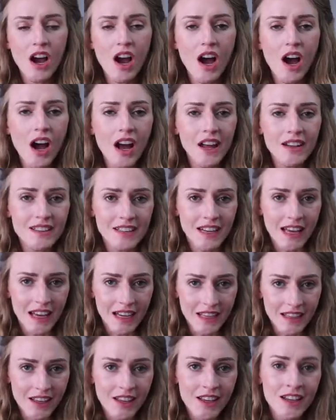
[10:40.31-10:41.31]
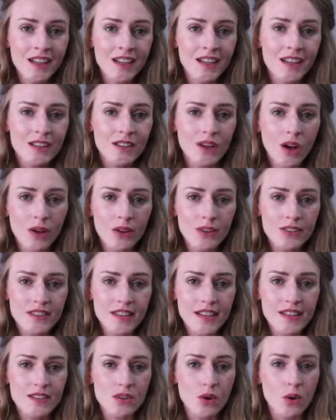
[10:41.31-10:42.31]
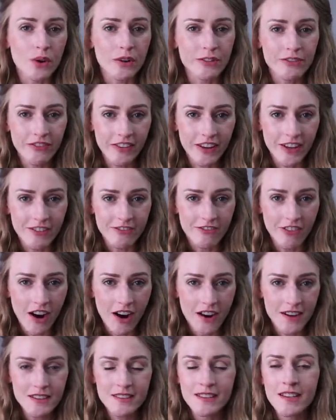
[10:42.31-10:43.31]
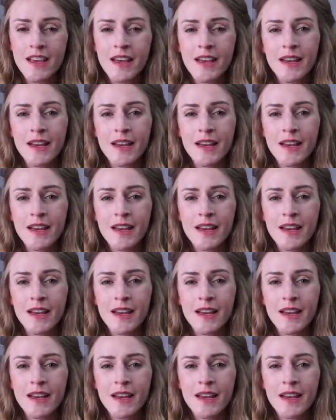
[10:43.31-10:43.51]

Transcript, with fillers: Hodnik calls this Orphea Fox,